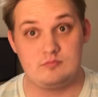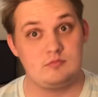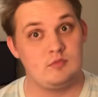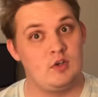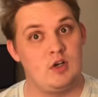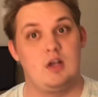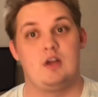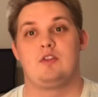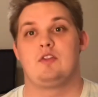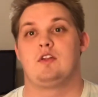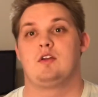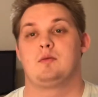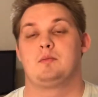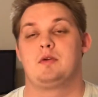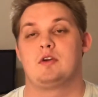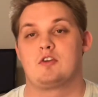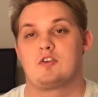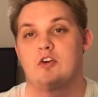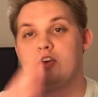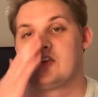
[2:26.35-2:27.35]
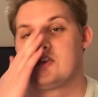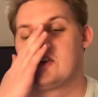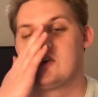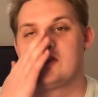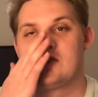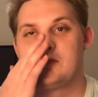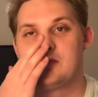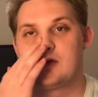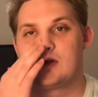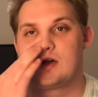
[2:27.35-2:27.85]
And that'll be a
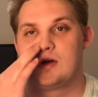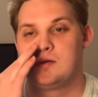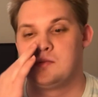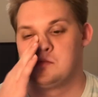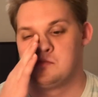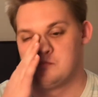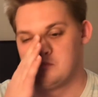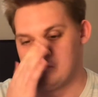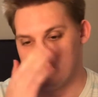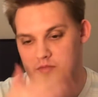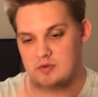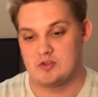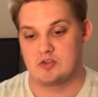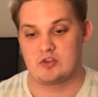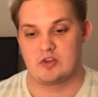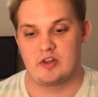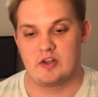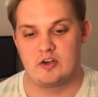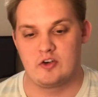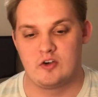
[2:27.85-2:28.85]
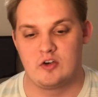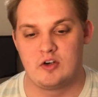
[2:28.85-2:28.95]
criticism to come much later.